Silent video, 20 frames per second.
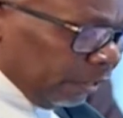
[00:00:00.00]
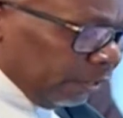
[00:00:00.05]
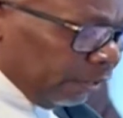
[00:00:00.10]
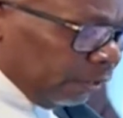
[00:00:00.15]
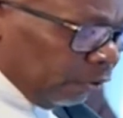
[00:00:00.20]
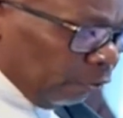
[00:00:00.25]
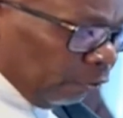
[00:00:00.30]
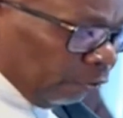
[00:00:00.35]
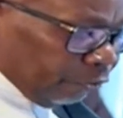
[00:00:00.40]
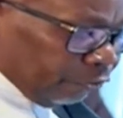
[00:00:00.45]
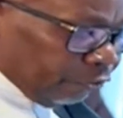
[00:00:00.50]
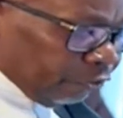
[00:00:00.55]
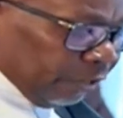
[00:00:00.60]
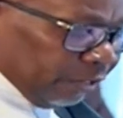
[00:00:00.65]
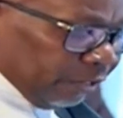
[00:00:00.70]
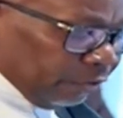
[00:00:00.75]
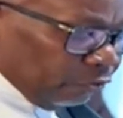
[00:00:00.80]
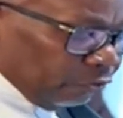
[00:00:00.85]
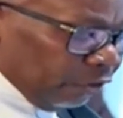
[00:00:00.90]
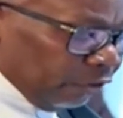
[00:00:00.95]
uh,
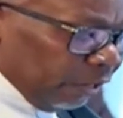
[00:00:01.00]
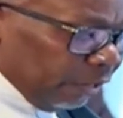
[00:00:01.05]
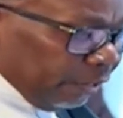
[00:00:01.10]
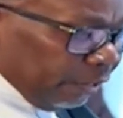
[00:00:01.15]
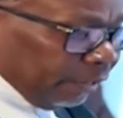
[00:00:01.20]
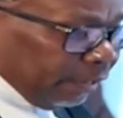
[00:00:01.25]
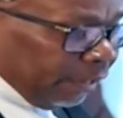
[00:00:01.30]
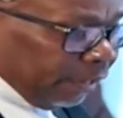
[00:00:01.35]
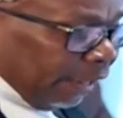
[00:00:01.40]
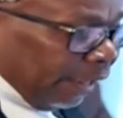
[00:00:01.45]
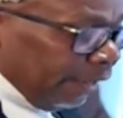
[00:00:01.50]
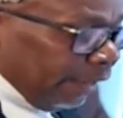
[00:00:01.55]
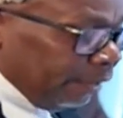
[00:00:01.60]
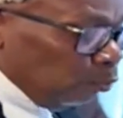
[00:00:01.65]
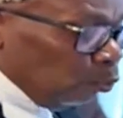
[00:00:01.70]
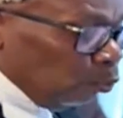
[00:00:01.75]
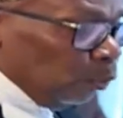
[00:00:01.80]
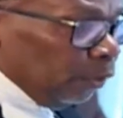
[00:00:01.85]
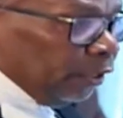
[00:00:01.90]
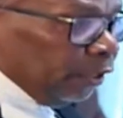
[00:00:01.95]
Ochieng
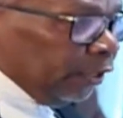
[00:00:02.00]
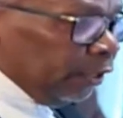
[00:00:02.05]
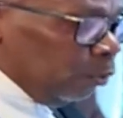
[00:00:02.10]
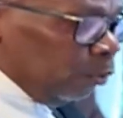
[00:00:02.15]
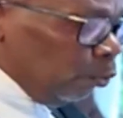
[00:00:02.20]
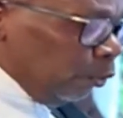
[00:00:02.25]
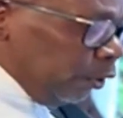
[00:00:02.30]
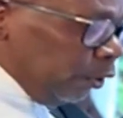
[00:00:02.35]
and we,